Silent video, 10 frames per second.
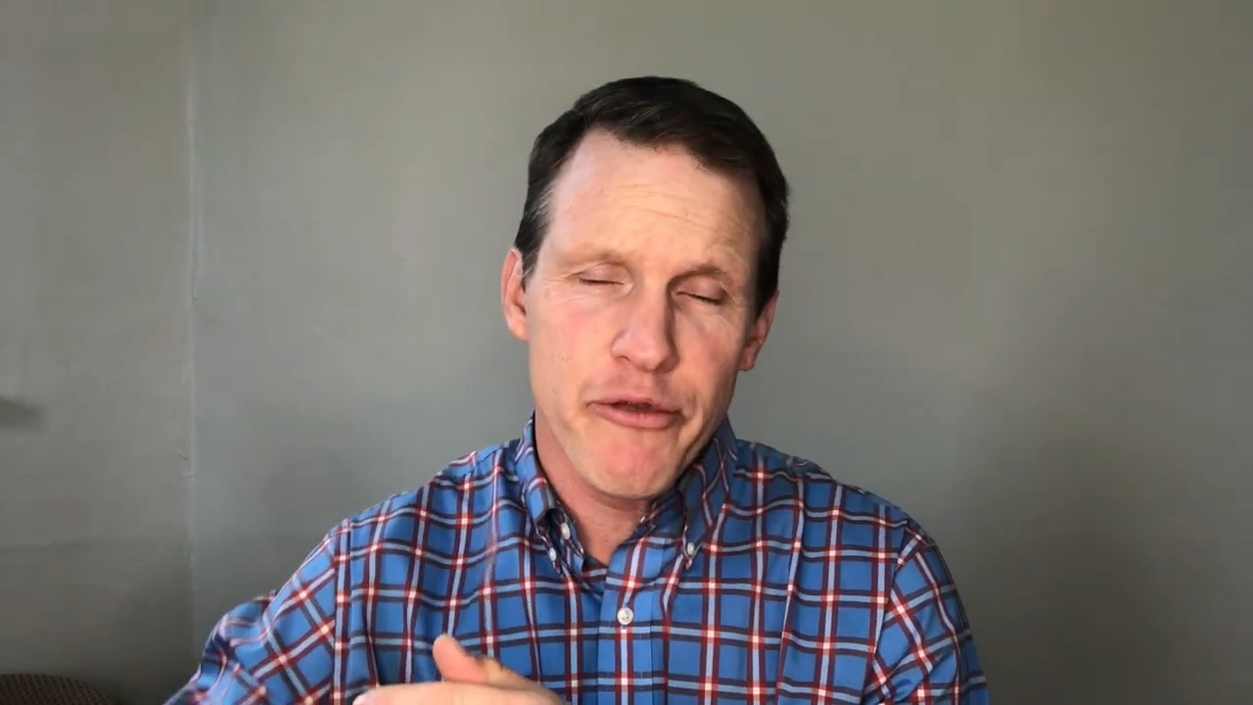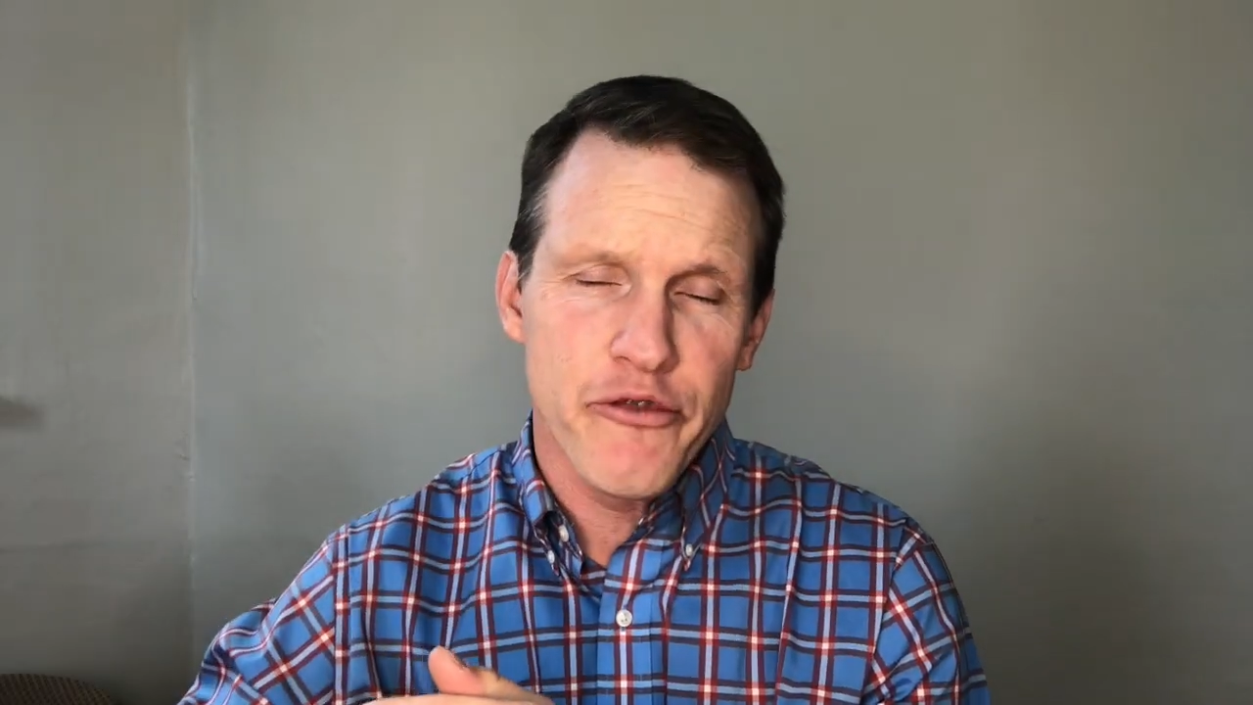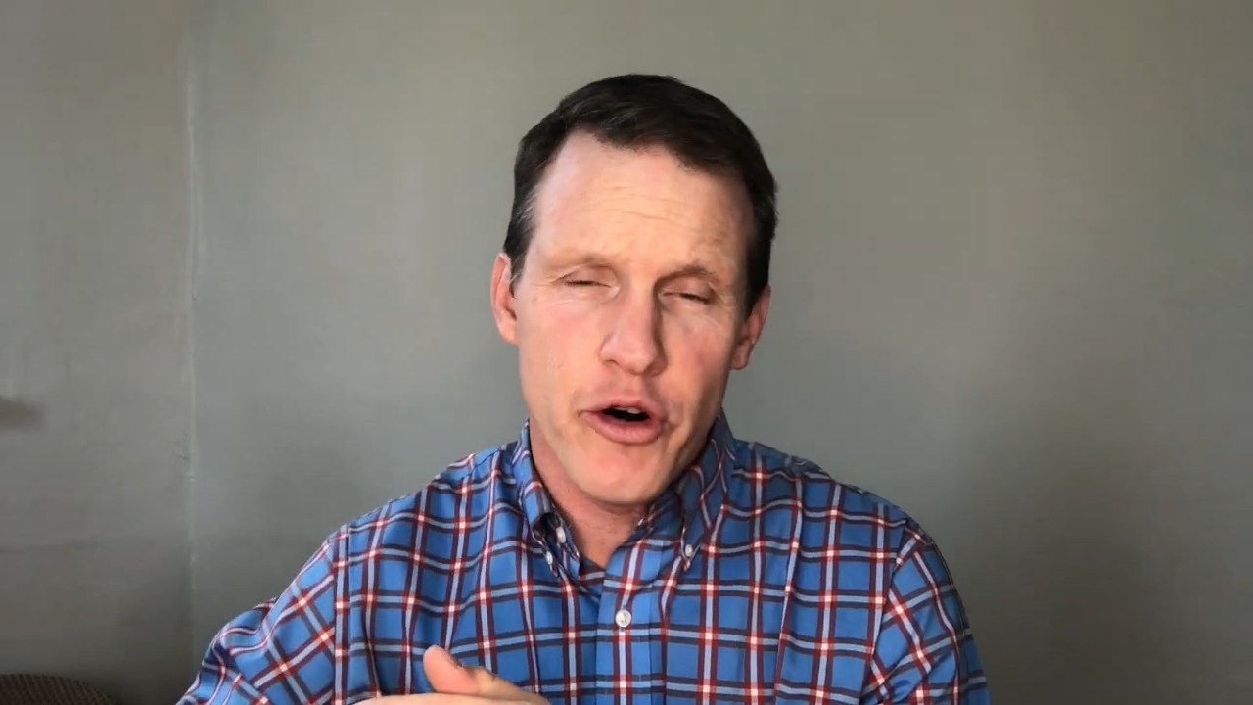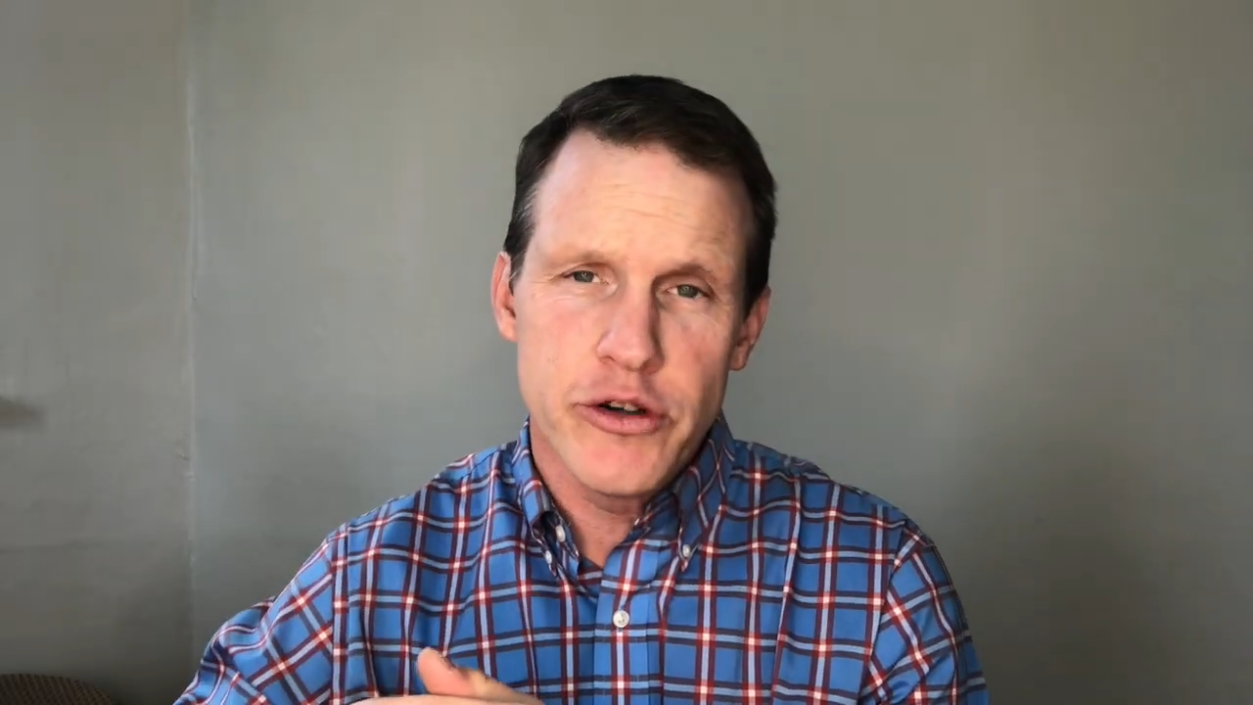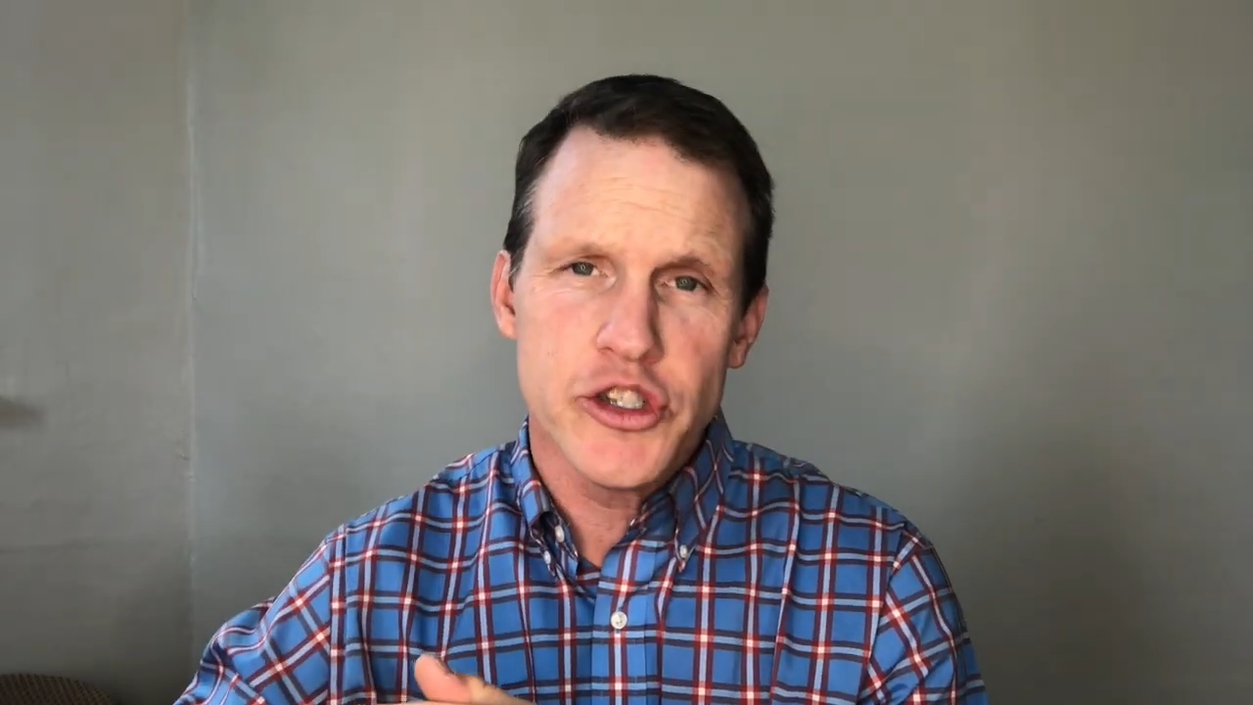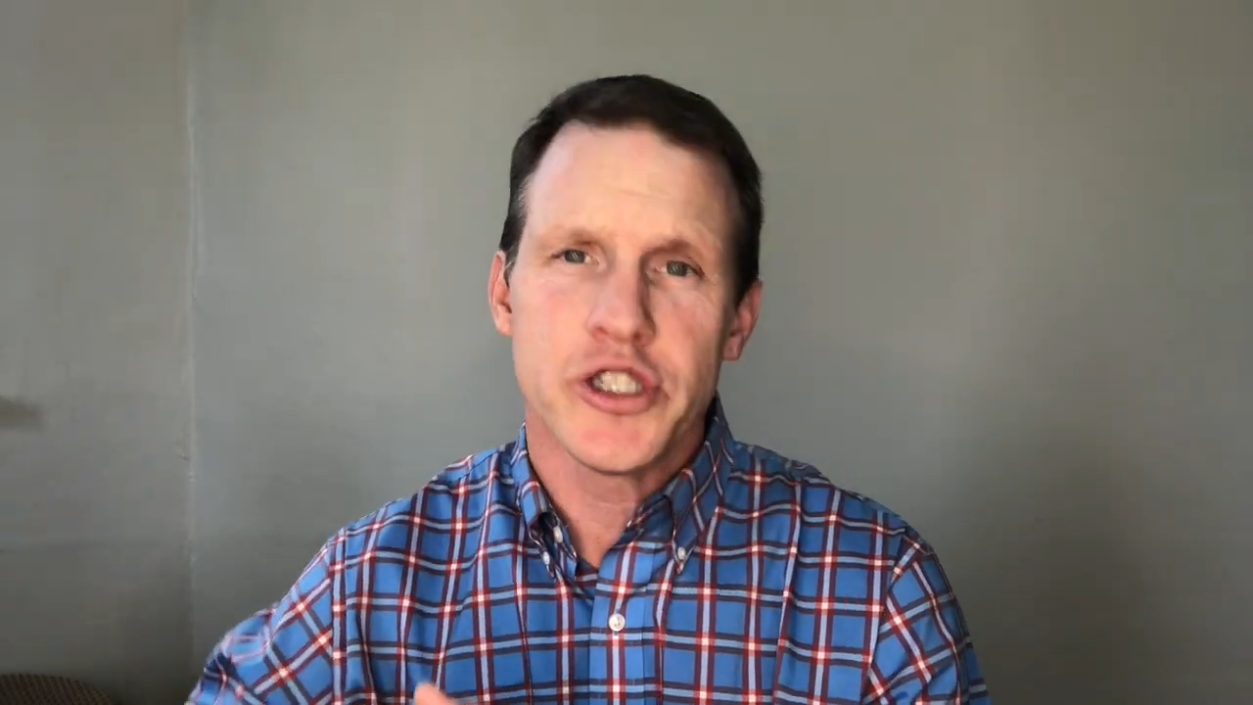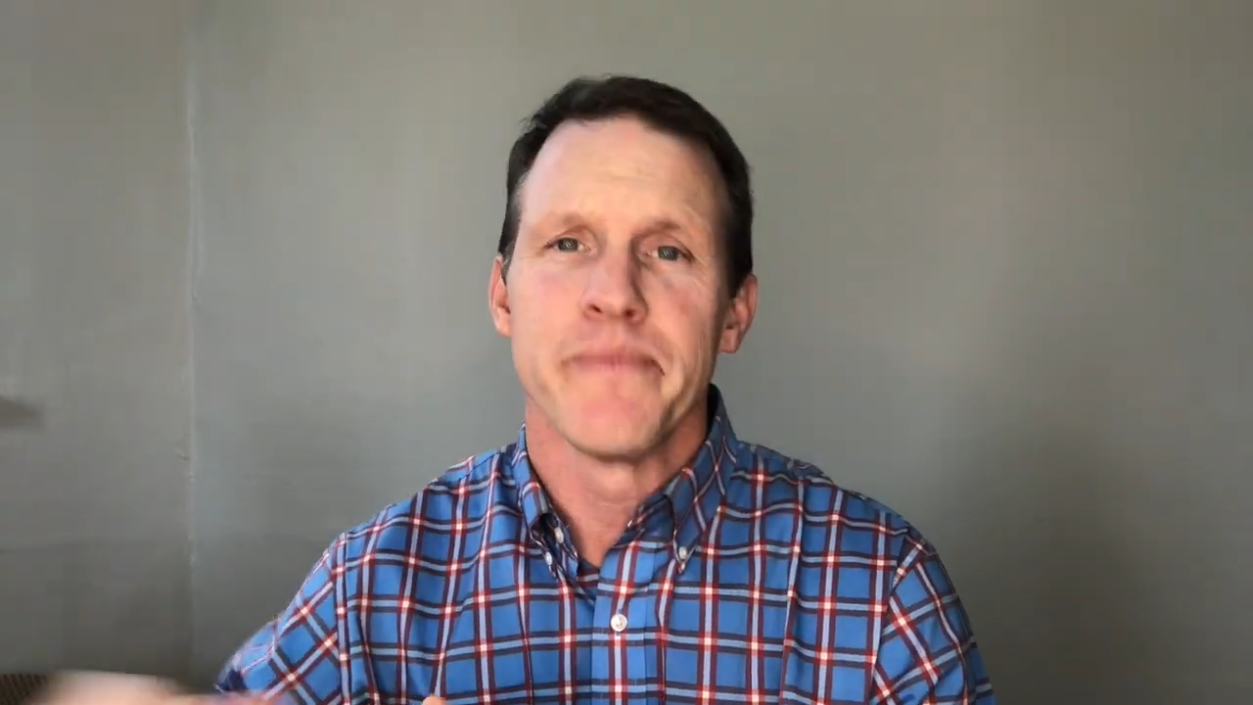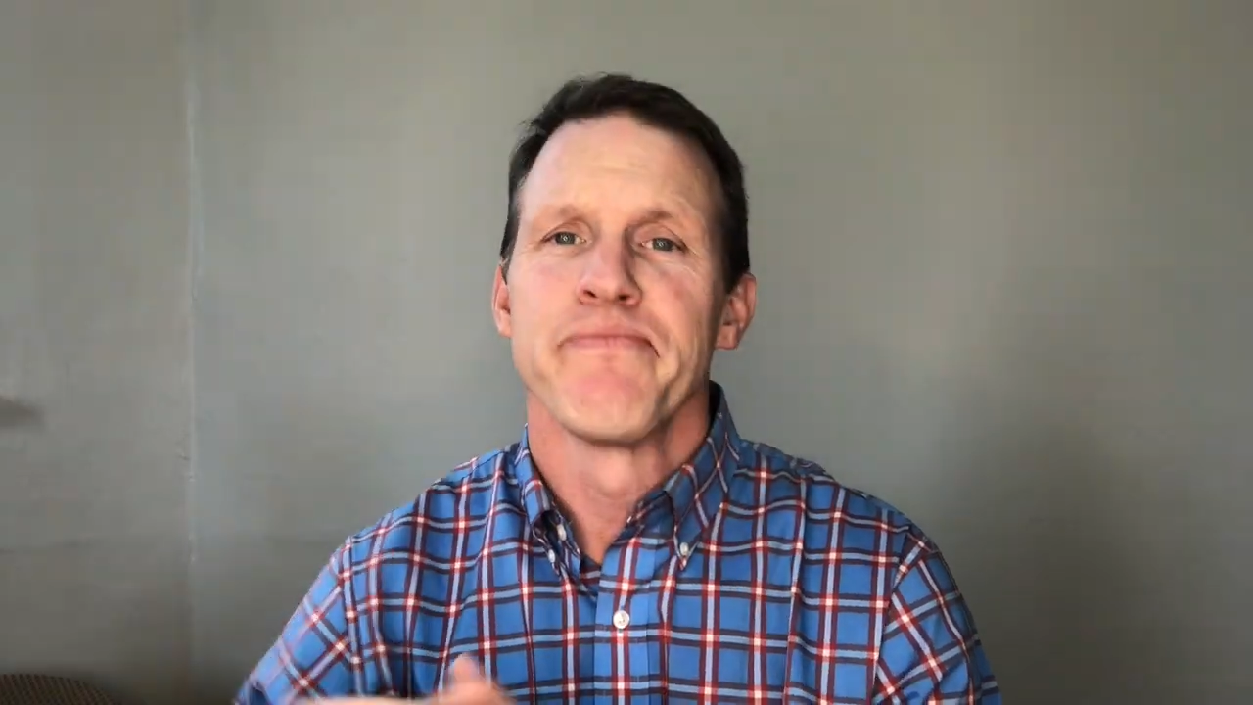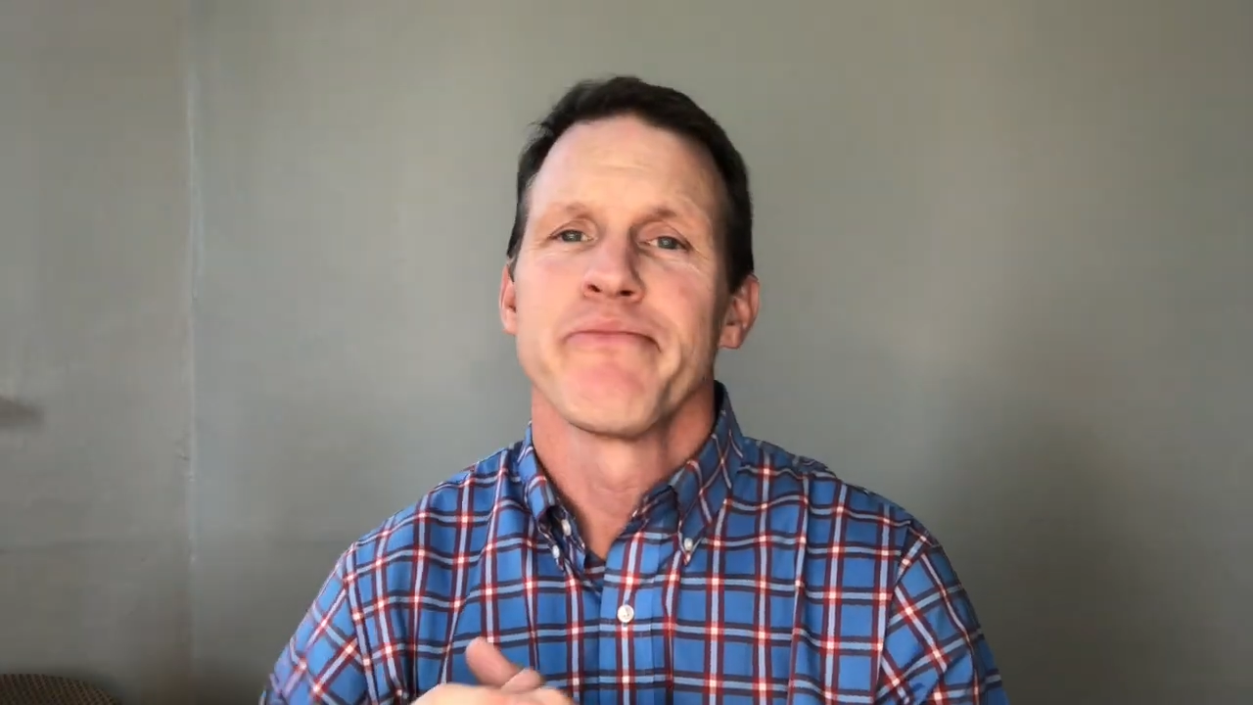1st.